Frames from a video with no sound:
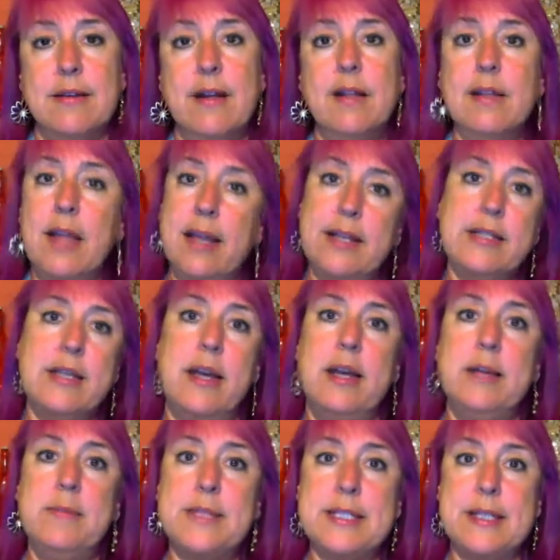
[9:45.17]
a lot of
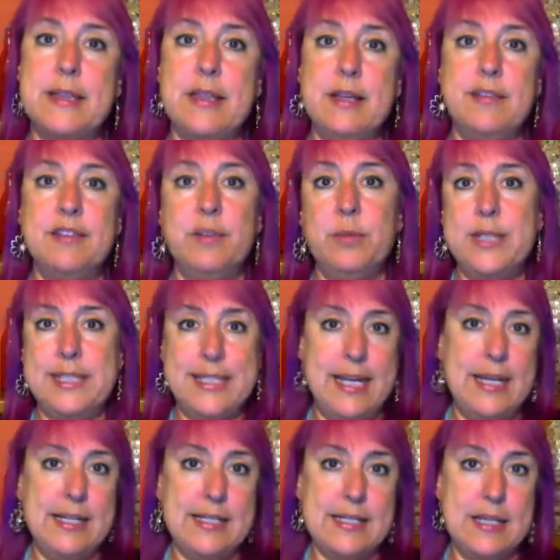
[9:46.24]
times the things that we
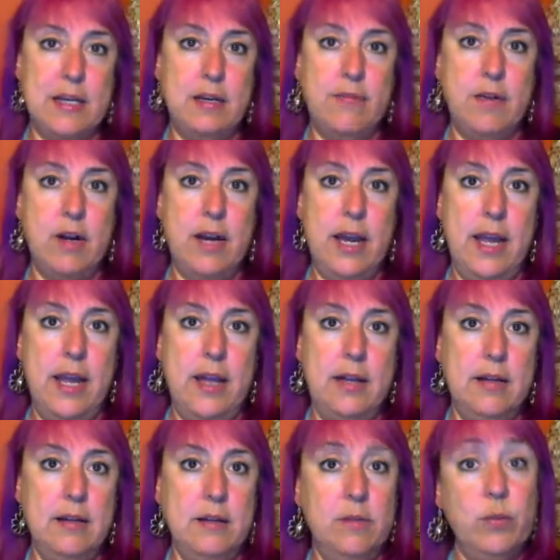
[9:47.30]
say inside of our
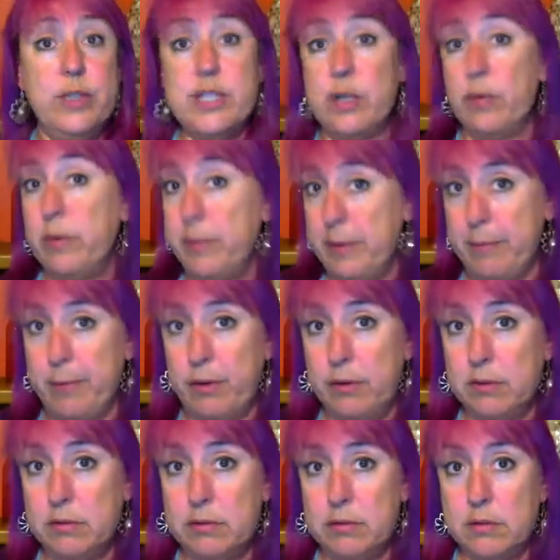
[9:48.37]
head, we don't
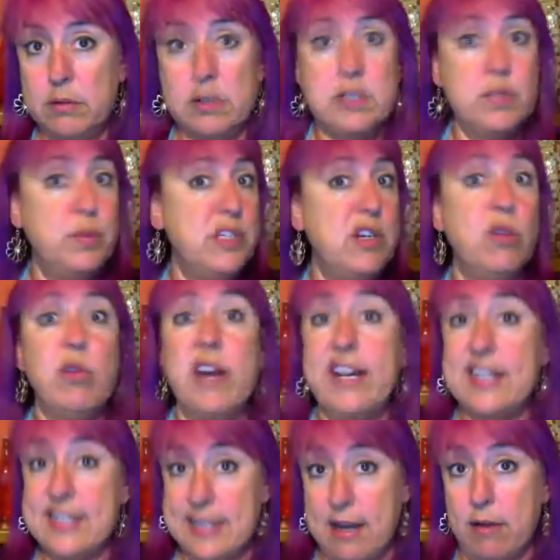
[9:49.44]
remember because we don't write
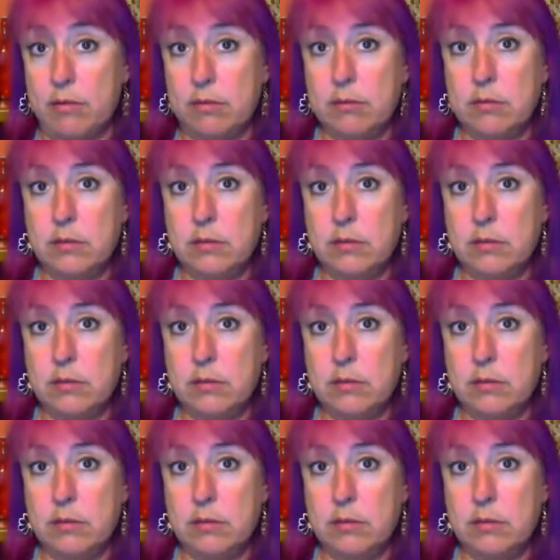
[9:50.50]
it down.